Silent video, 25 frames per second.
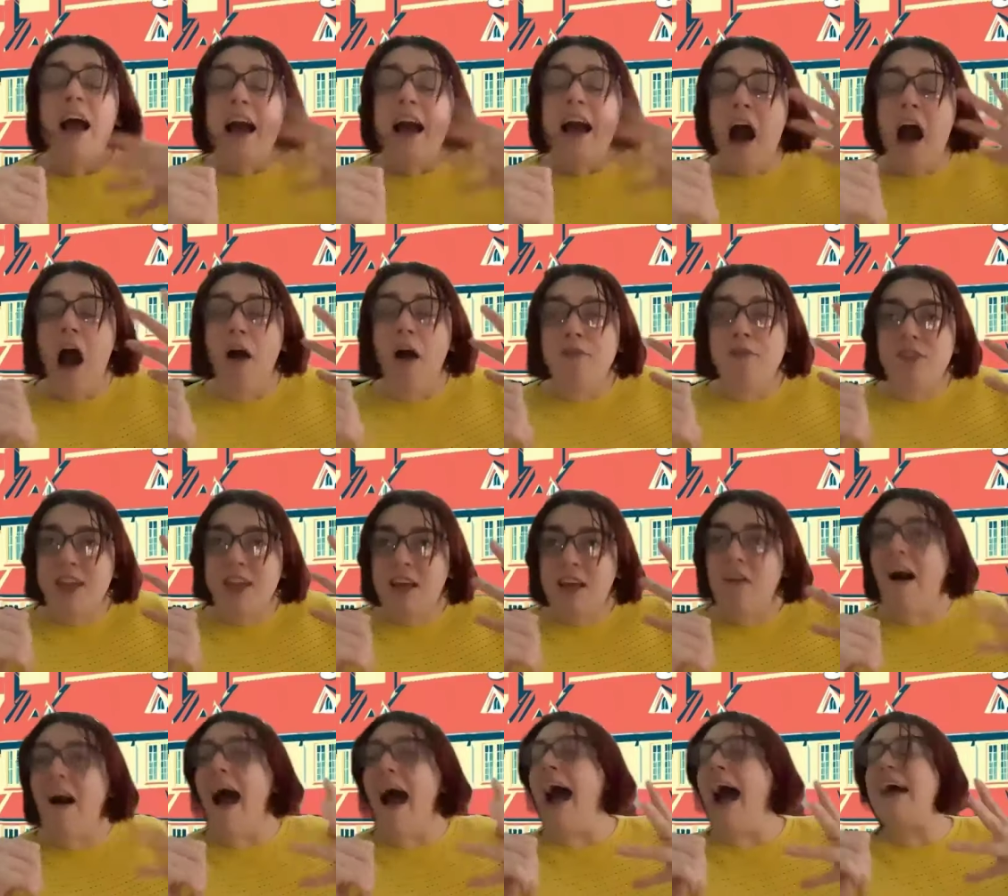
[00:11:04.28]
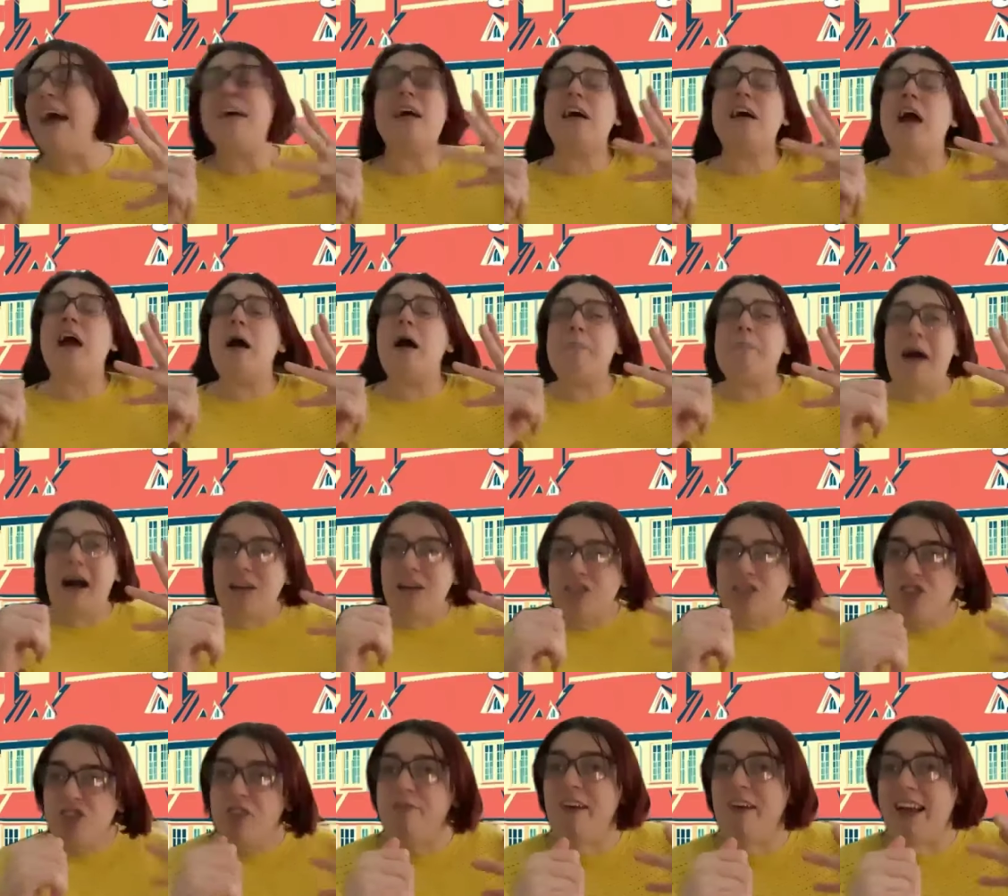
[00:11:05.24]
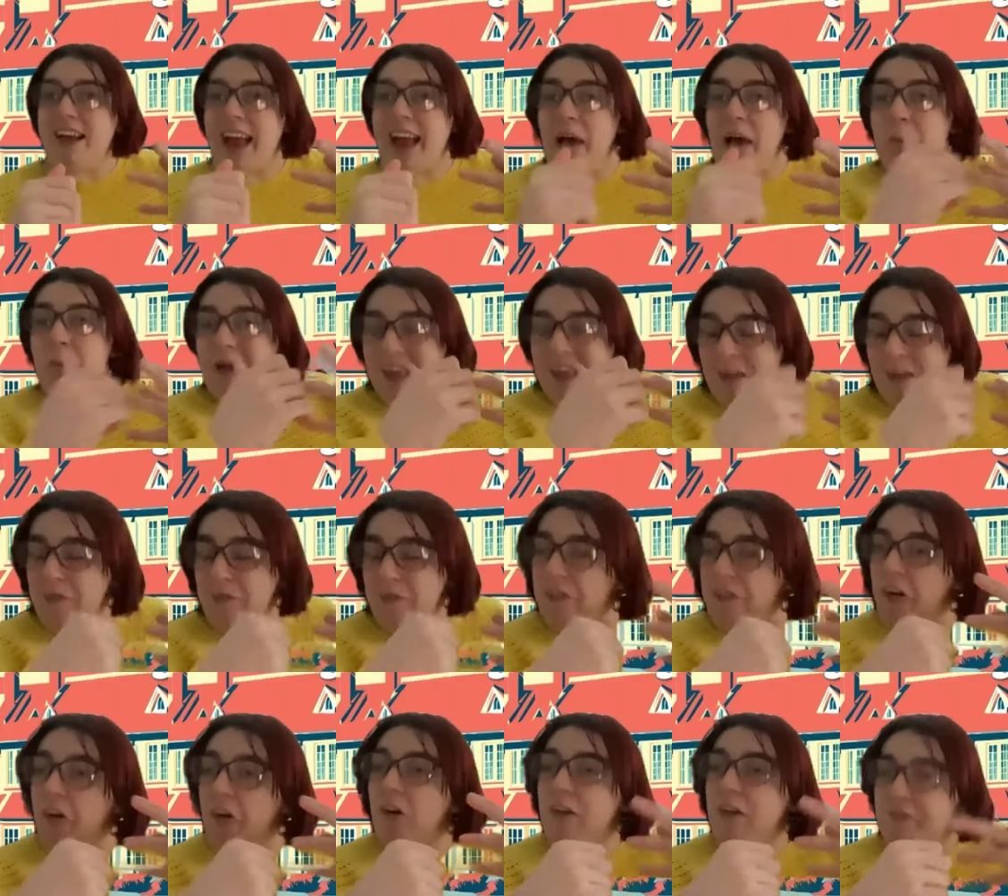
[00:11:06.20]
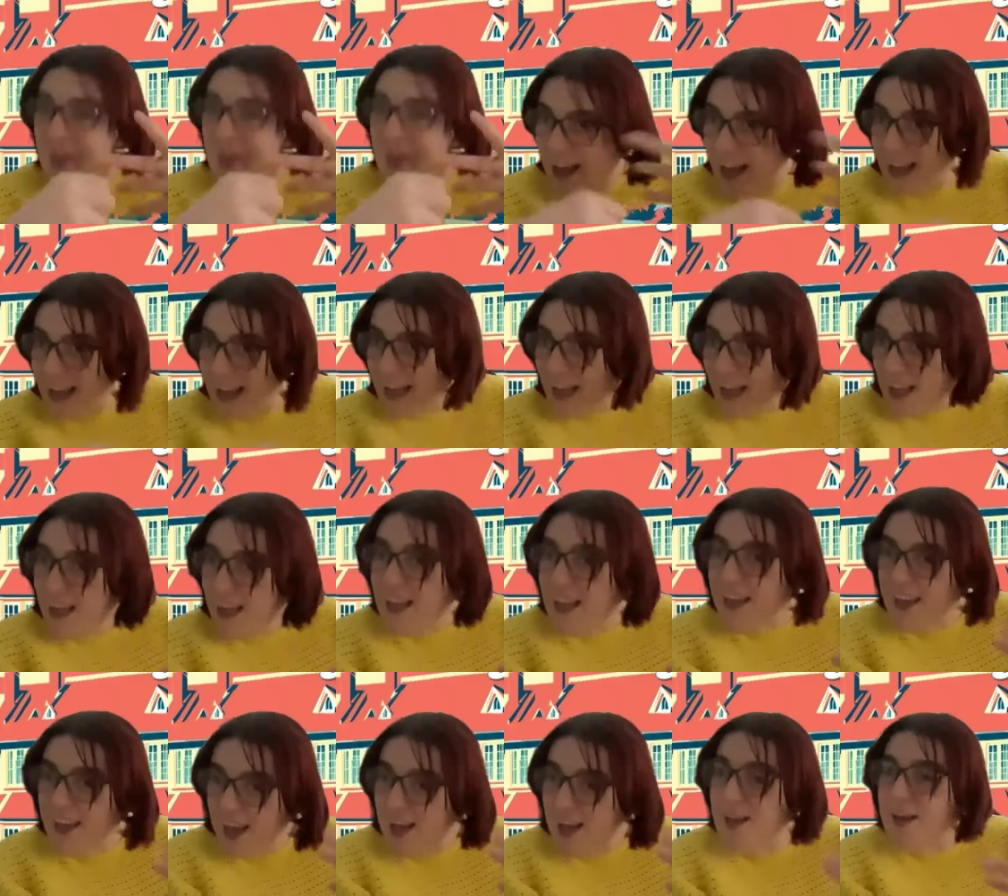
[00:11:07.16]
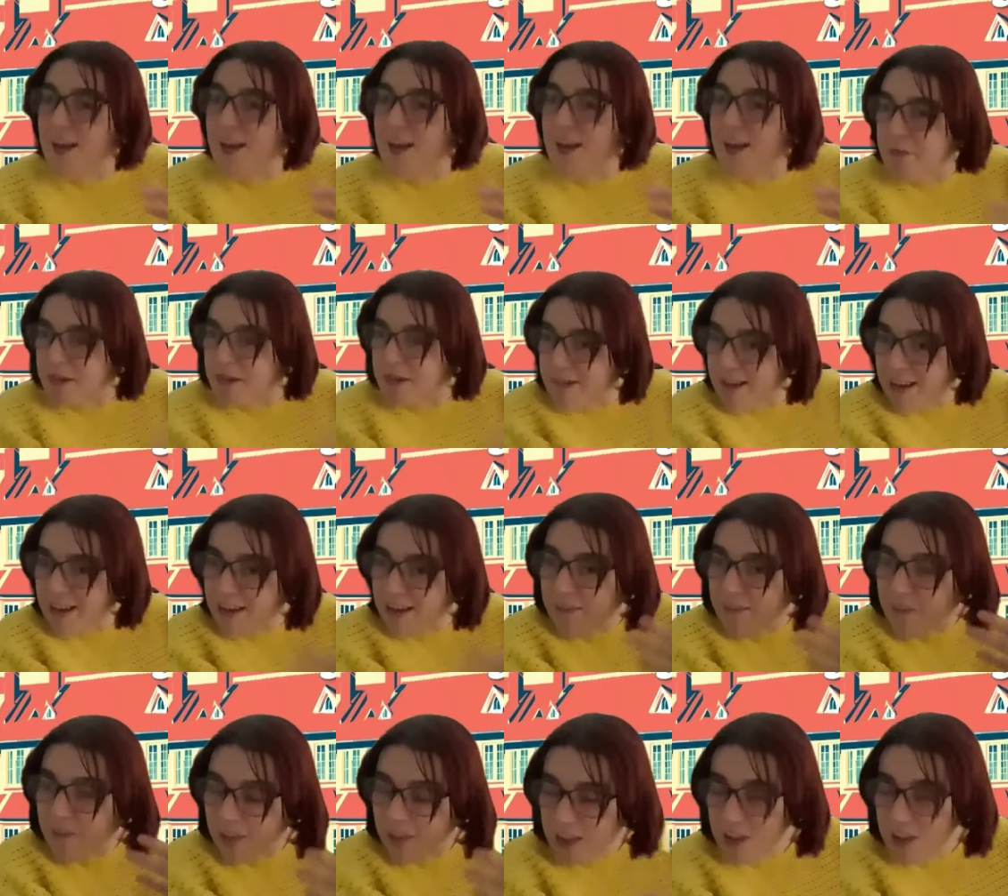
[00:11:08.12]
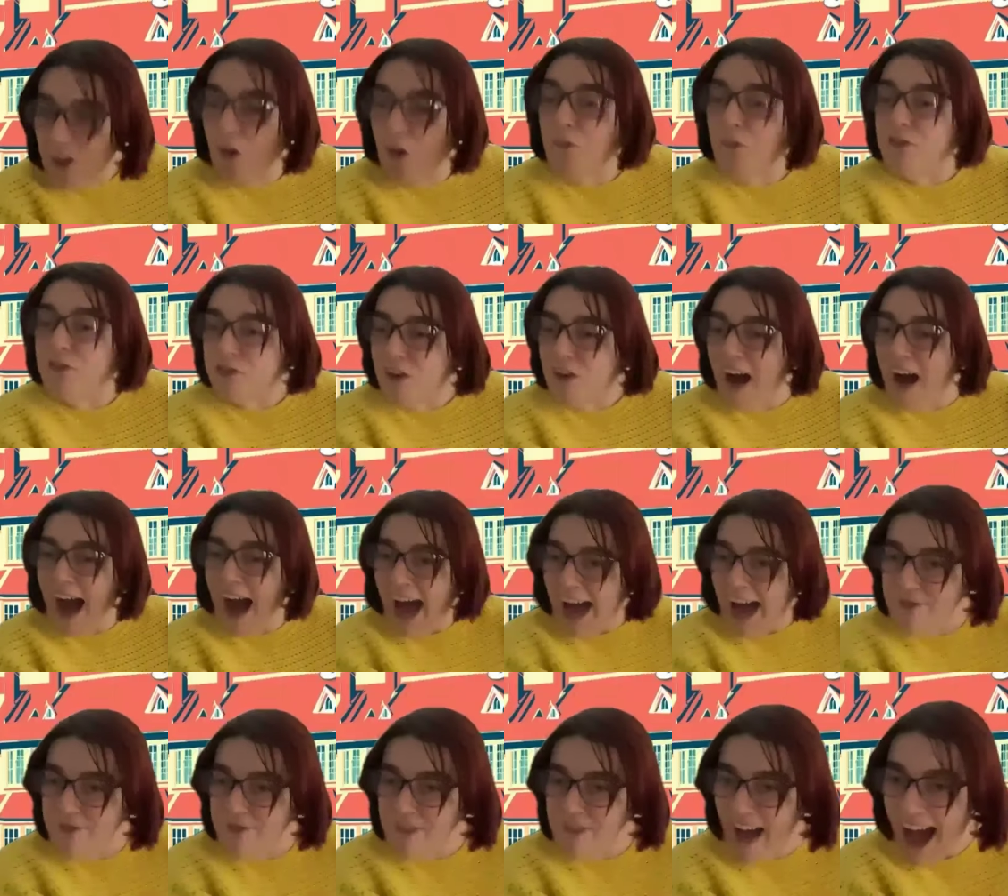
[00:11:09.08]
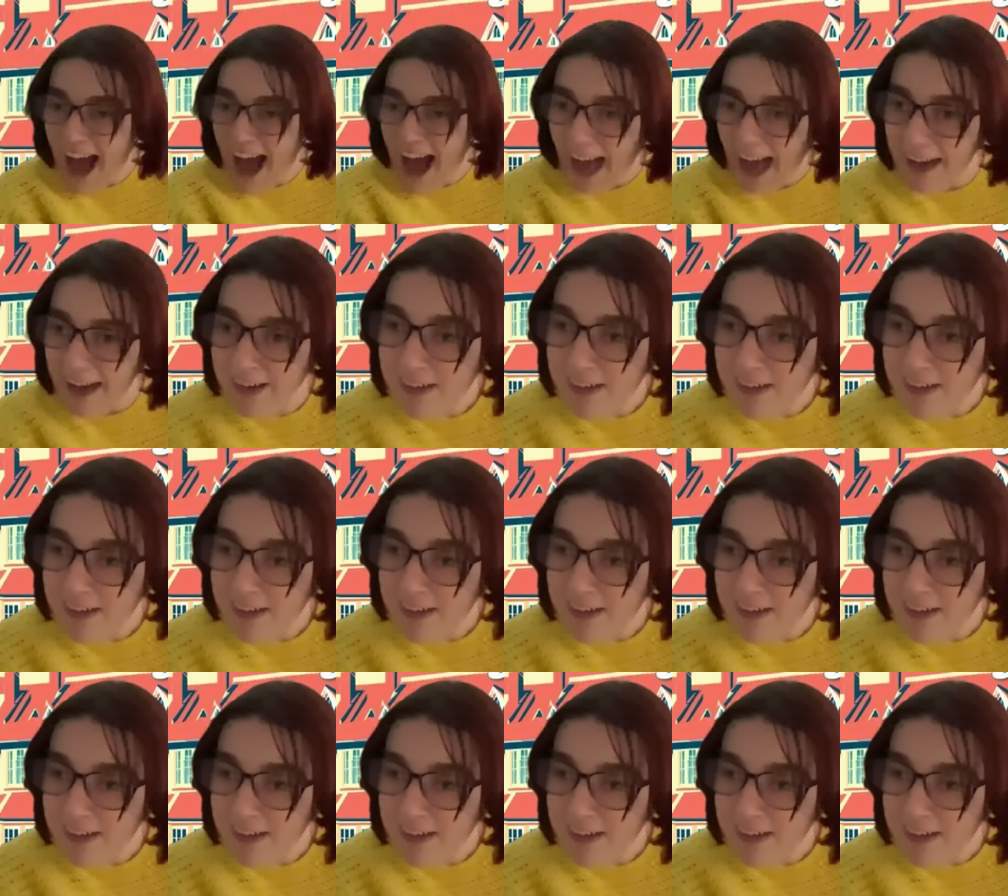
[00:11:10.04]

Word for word: uh, obviously, I can imagine that it was full of his humour and stuff like that.